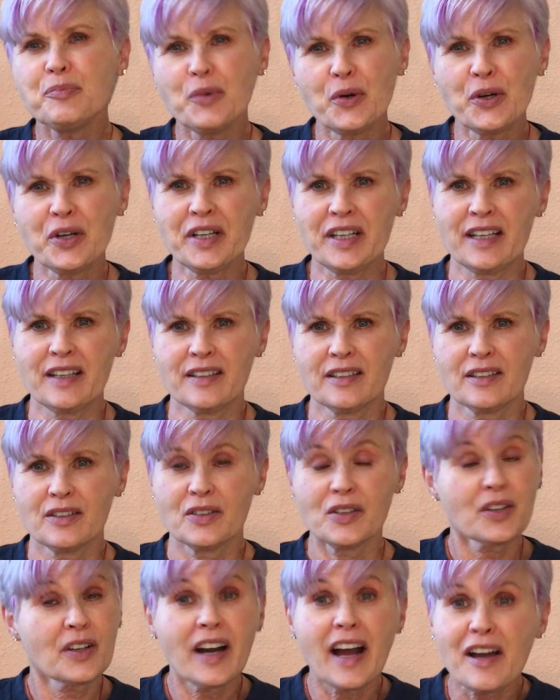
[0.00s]
morning,
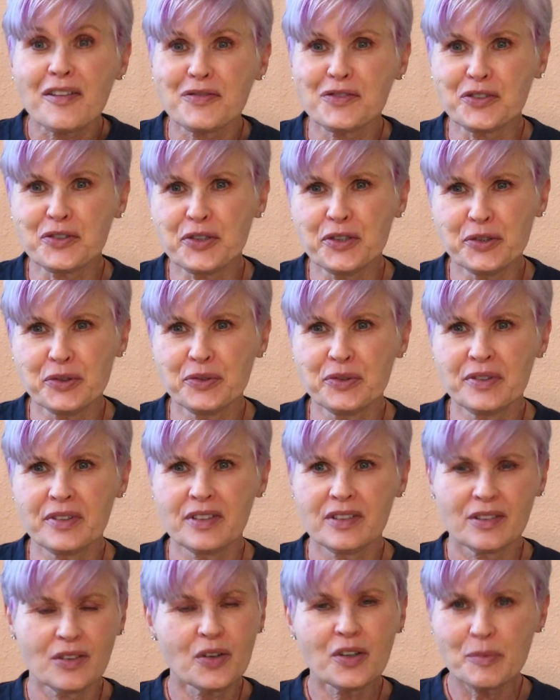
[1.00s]
or
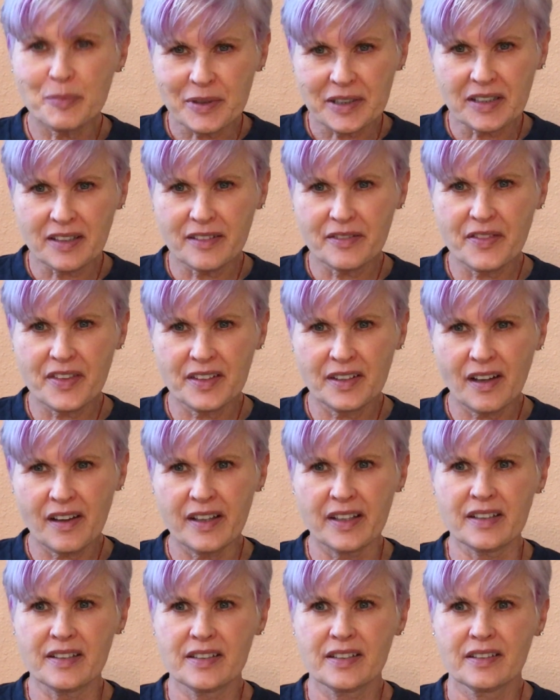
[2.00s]
afternoon, or middle of the
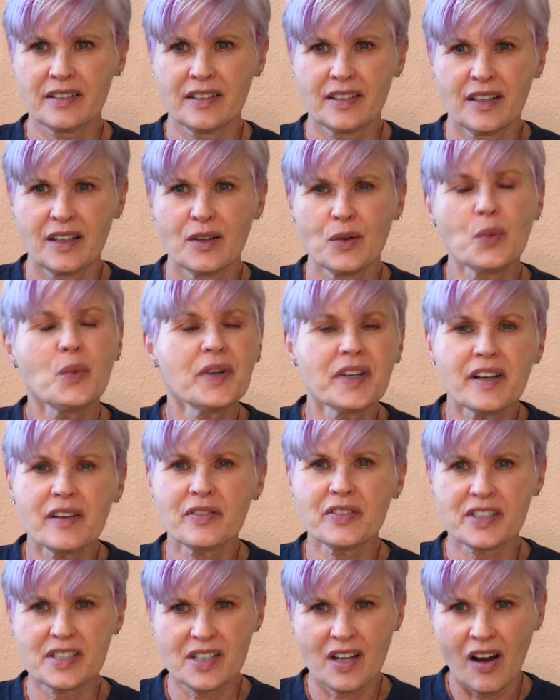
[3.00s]
night.
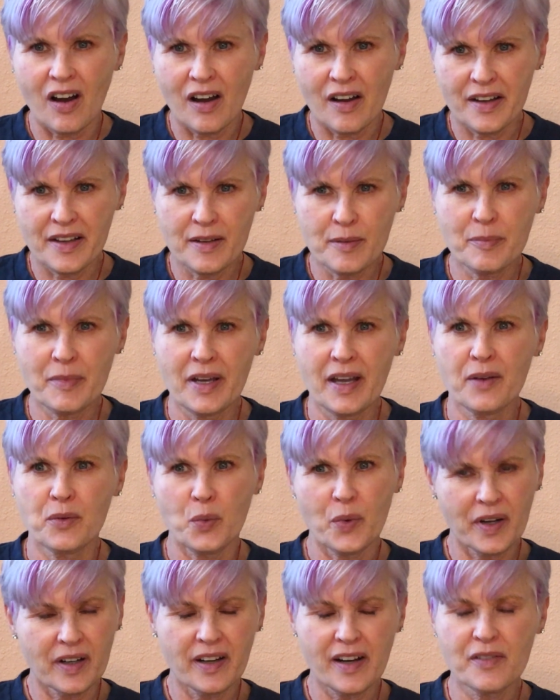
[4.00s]
Whatever time and
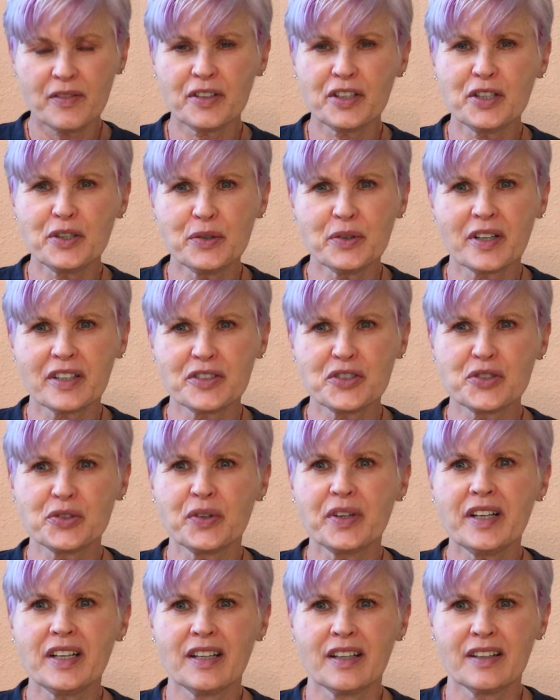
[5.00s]
wherever you are
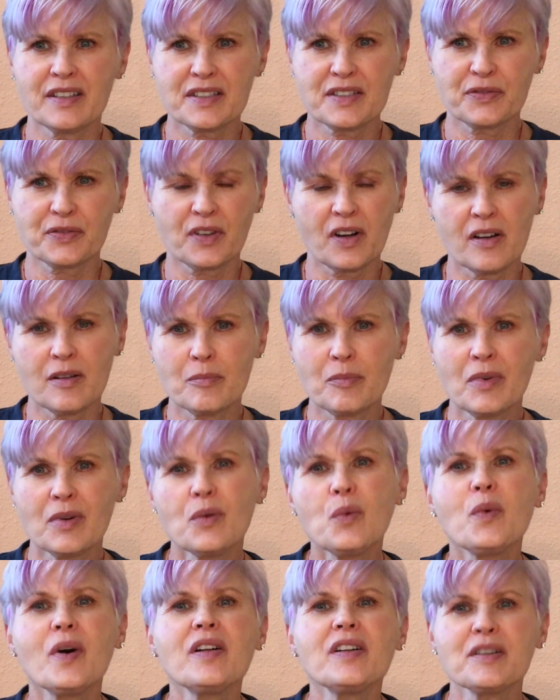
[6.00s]
joining us from,
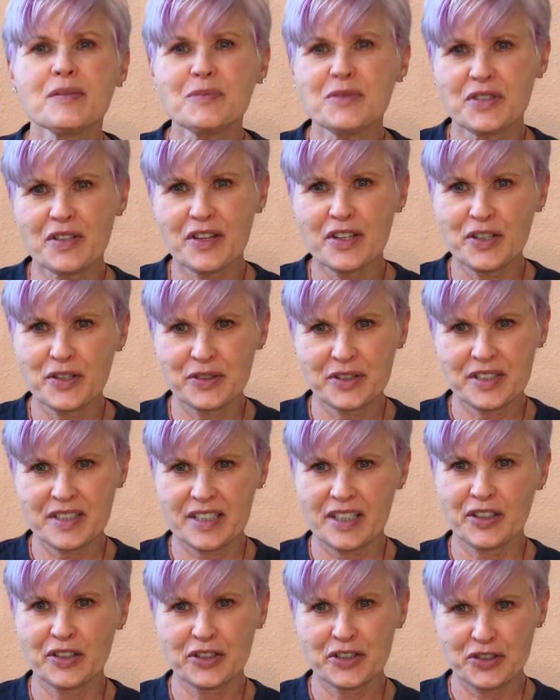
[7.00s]
welcome to the
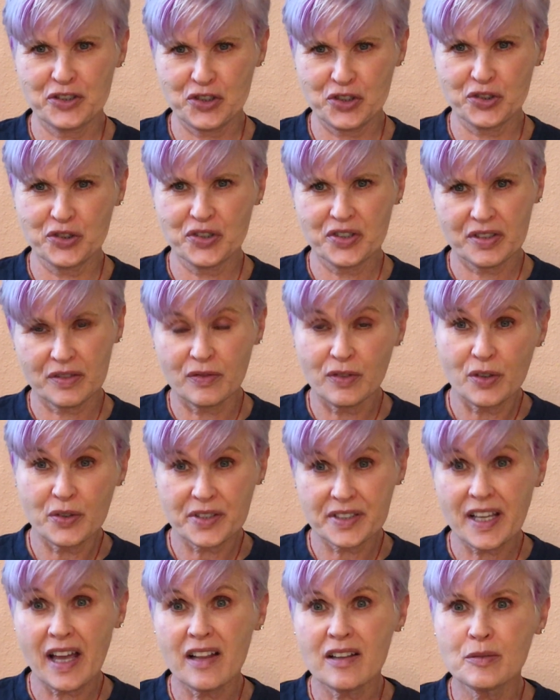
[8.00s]
Unitarian Church of
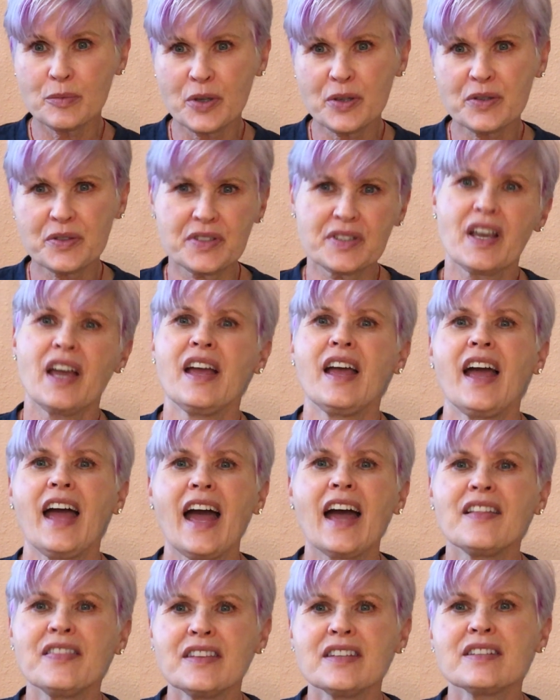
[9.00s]
Los Alamos
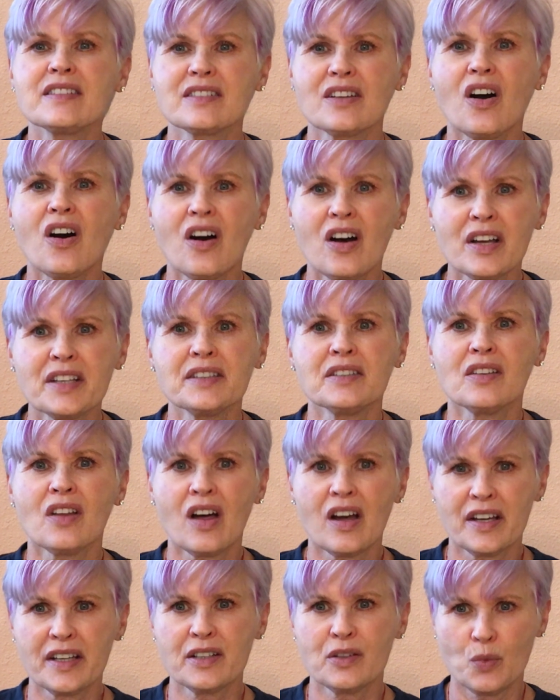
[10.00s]
and this
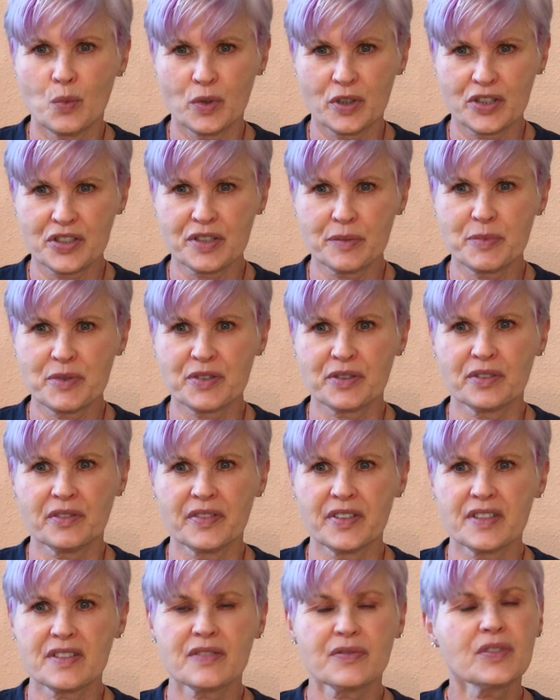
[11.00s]
online worship
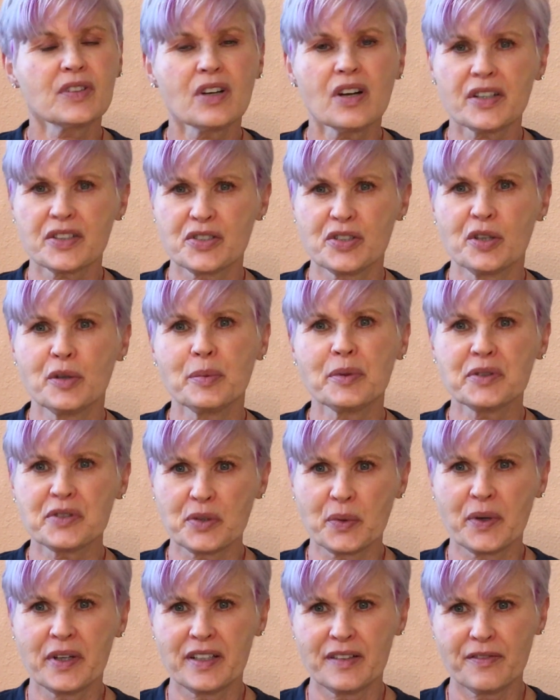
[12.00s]
service for October
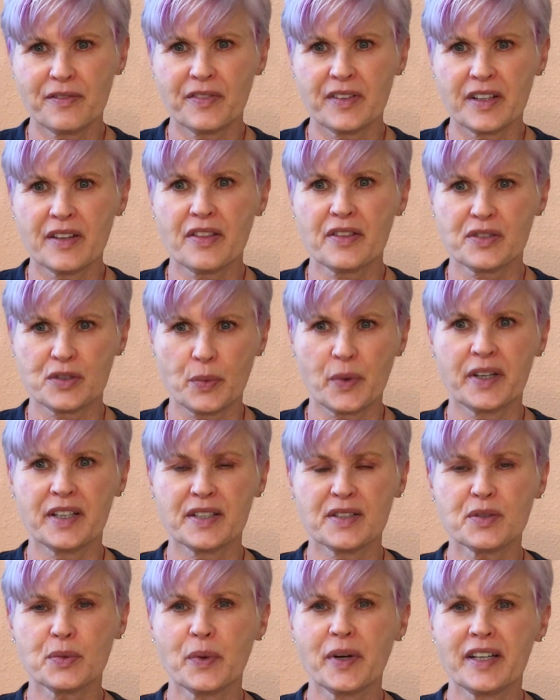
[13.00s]
25th,
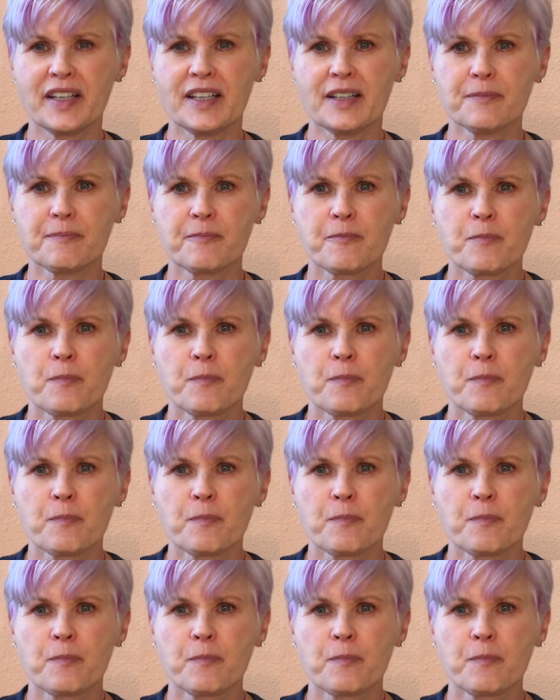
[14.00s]
2020.